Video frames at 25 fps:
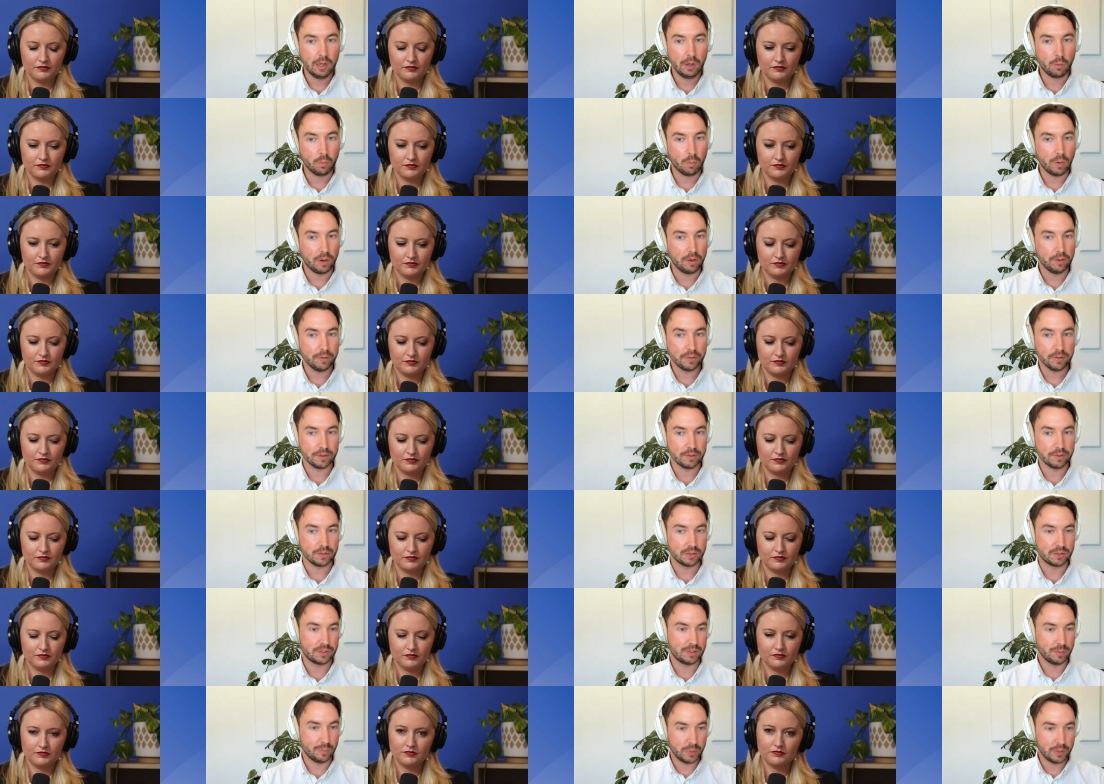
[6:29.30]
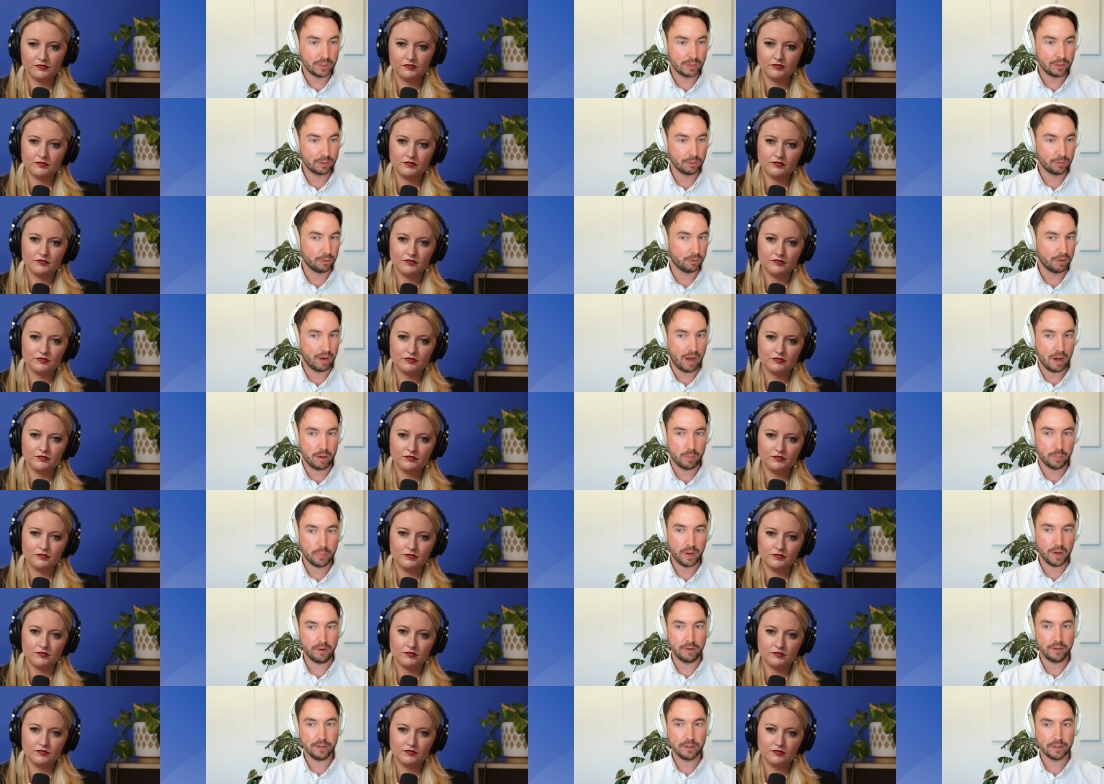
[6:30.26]
Speaker 1: while the typical
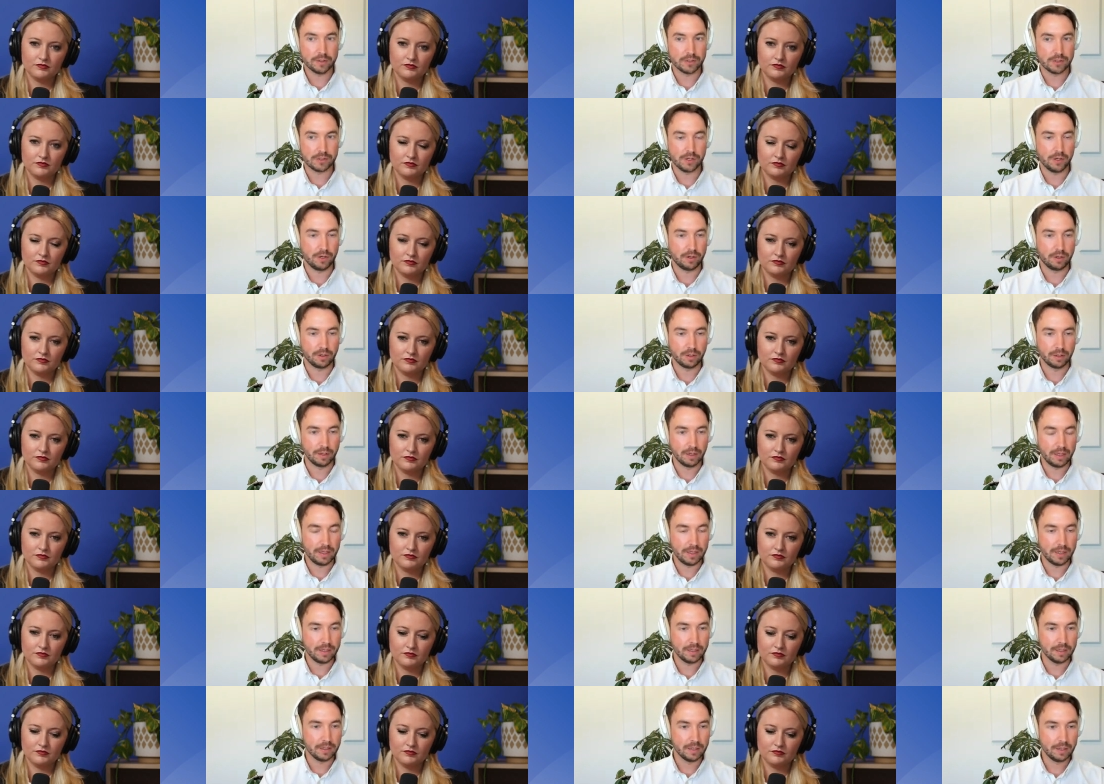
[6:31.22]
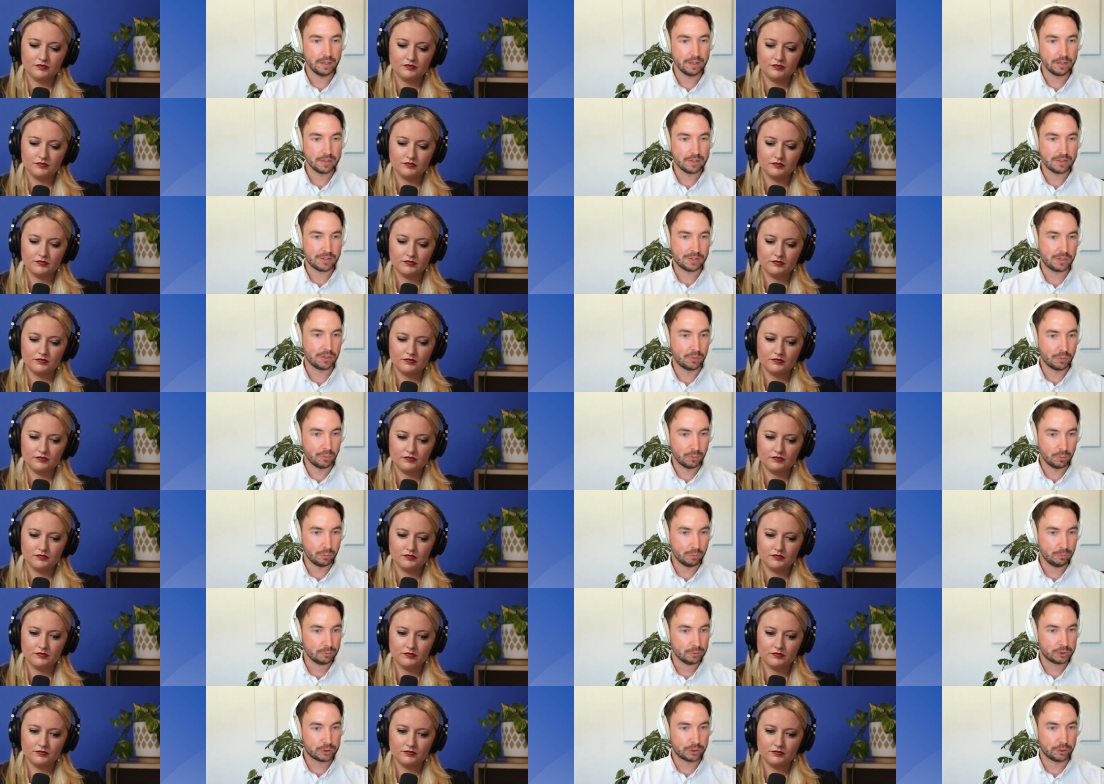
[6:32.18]
grandparent is certainly
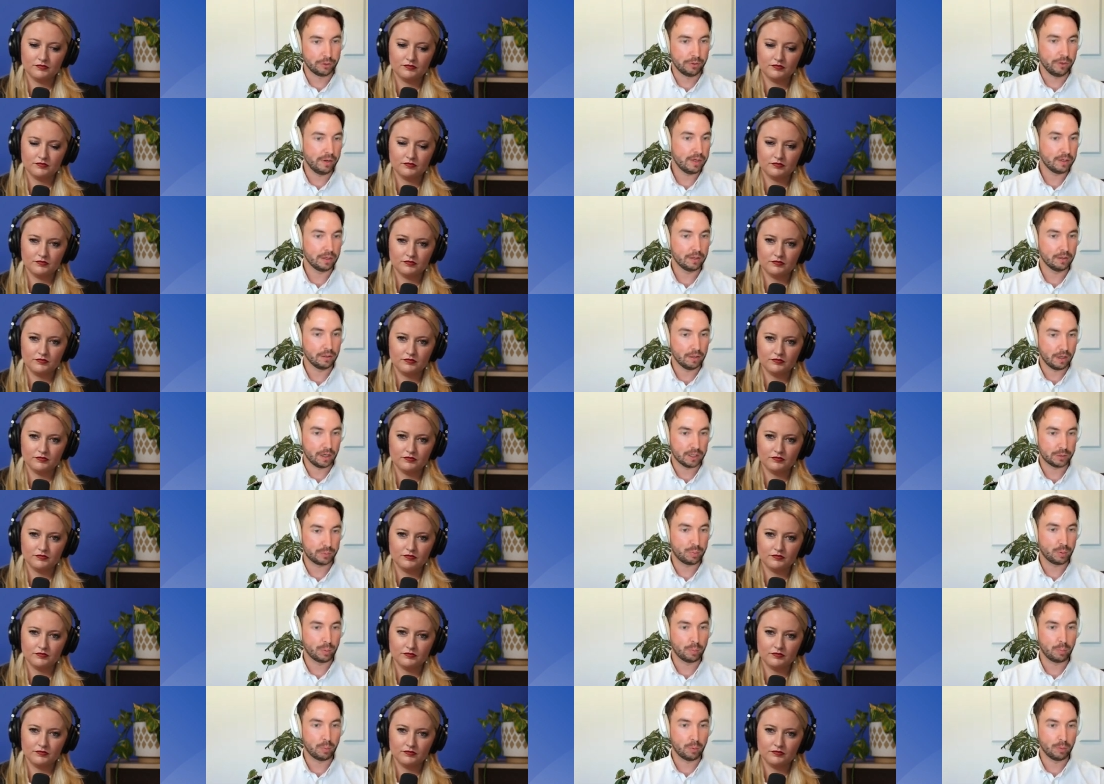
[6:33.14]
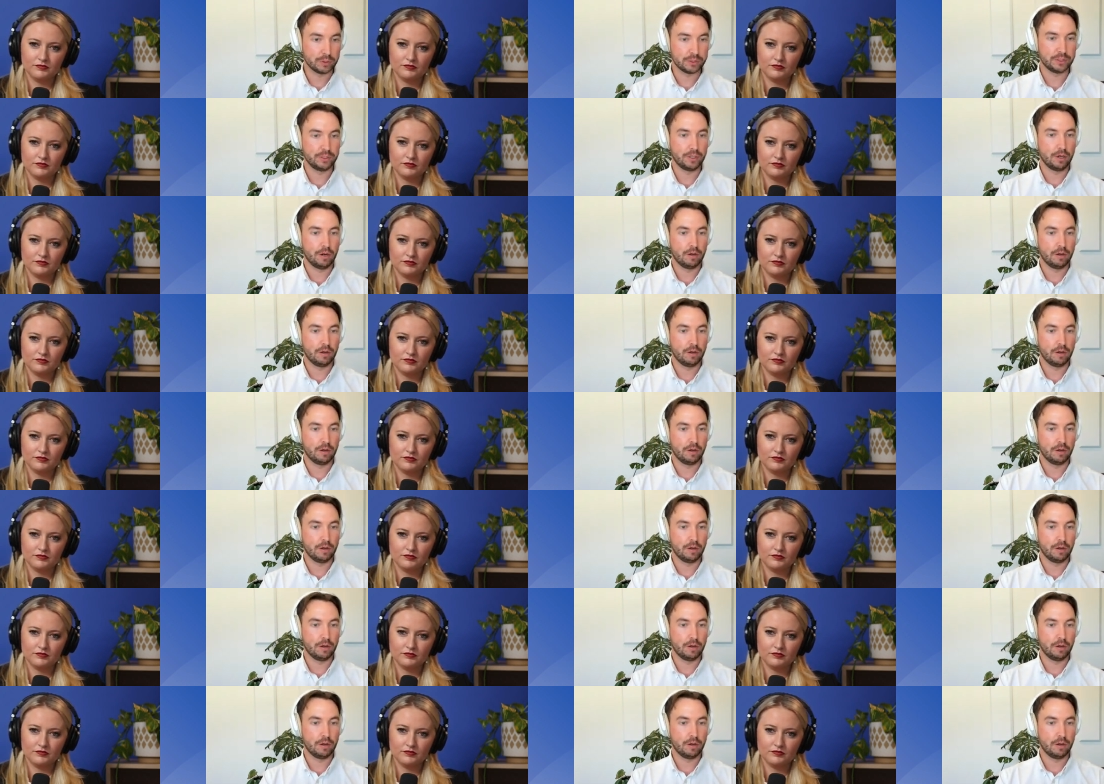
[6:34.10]
still true, and a large proportion